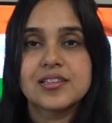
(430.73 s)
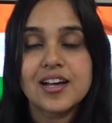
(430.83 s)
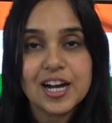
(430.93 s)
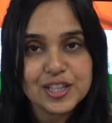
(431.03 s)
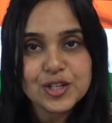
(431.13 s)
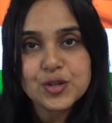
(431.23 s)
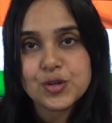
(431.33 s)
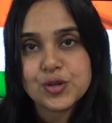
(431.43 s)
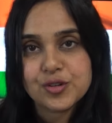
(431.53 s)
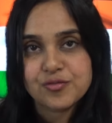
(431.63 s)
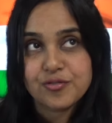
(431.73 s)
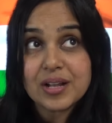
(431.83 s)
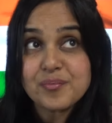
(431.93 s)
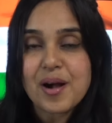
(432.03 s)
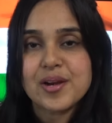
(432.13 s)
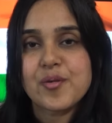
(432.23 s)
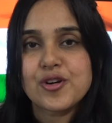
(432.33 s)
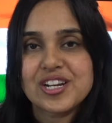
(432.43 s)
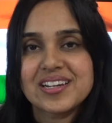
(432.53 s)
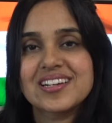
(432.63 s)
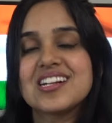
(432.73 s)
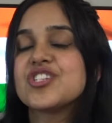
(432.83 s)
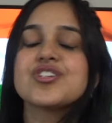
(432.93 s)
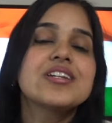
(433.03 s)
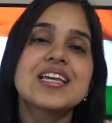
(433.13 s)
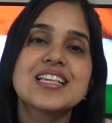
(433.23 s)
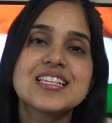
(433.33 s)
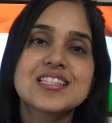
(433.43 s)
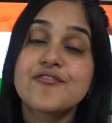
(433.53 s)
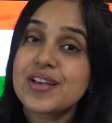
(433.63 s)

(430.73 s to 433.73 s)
The other fun part about Indian culture is the